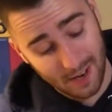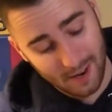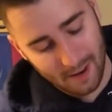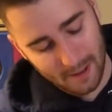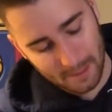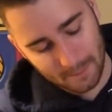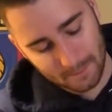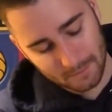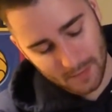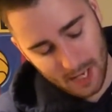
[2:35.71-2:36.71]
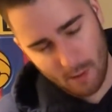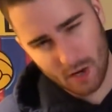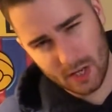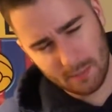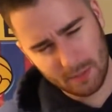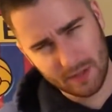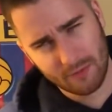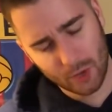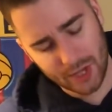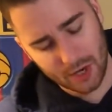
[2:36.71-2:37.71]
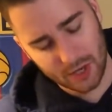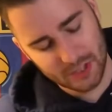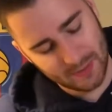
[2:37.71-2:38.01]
I wanted to play 40 cards